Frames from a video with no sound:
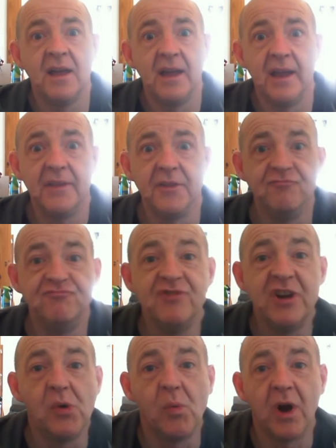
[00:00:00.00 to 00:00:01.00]
In the
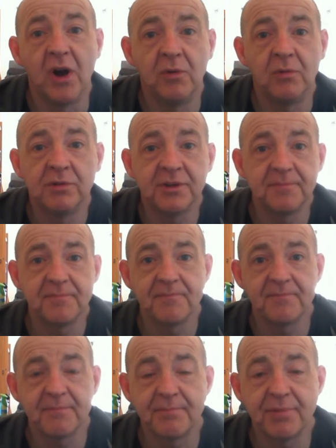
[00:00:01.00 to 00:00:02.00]
real world,
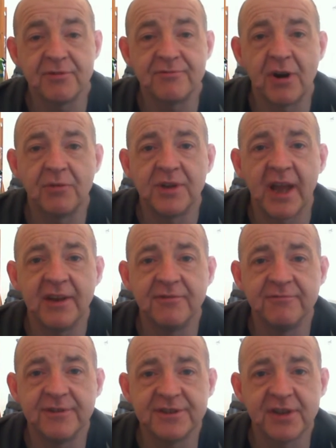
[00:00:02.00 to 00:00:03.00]
poor old
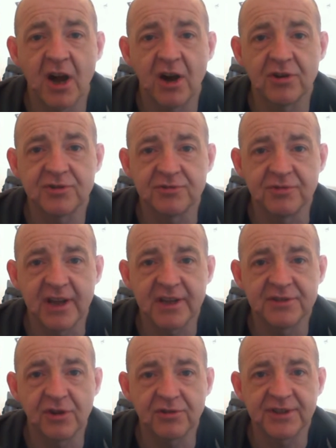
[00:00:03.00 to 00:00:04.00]
Henry's castle
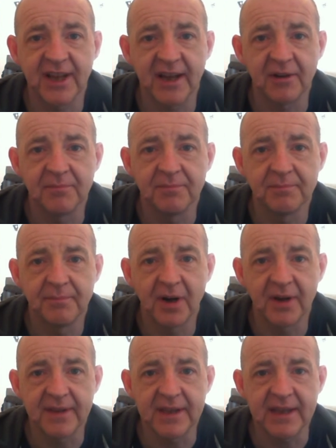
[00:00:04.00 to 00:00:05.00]
gets knocked down
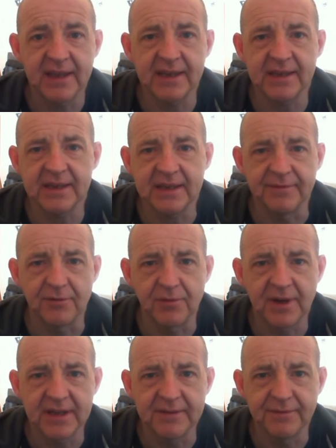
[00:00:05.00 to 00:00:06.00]
by the evil,
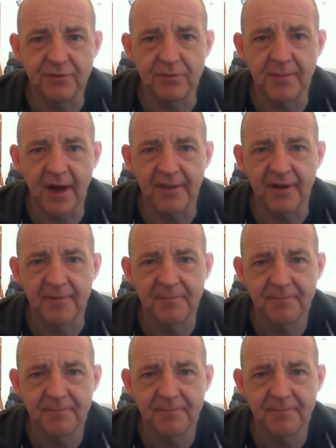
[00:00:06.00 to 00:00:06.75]
evil mother.